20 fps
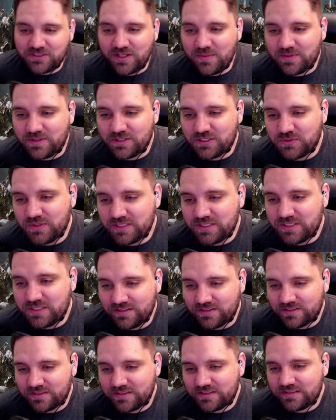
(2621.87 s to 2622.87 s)
So I'm going to switch
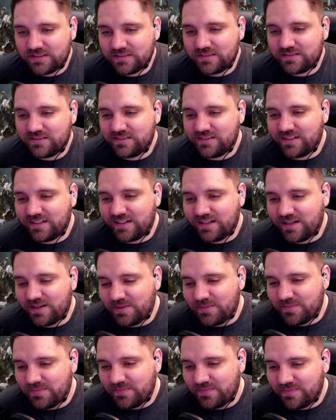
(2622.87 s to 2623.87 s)
gears.
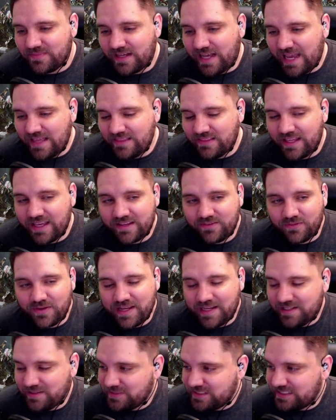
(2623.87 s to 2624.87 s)
I like
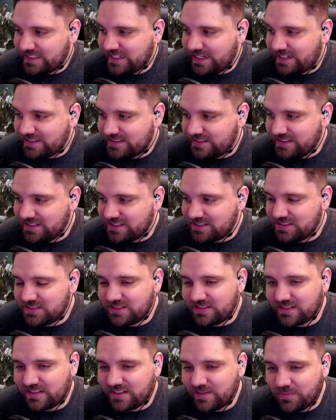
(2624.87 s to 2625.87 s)
random stats, and this
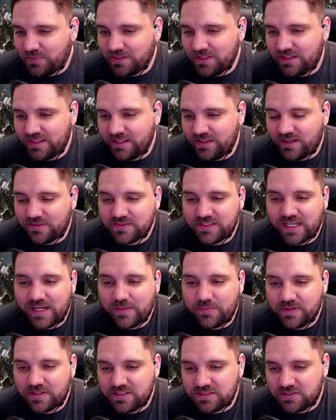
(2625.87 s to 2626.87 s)
is completely off
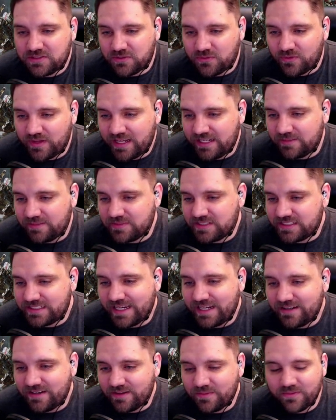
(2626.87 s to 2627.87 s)
topic, just a random
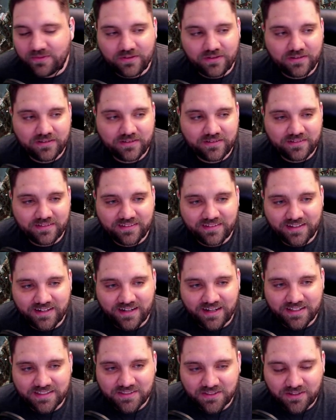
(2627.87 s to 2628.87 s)
stat number
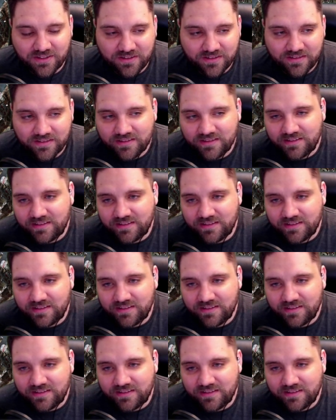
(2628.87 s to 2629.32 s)
that I saw.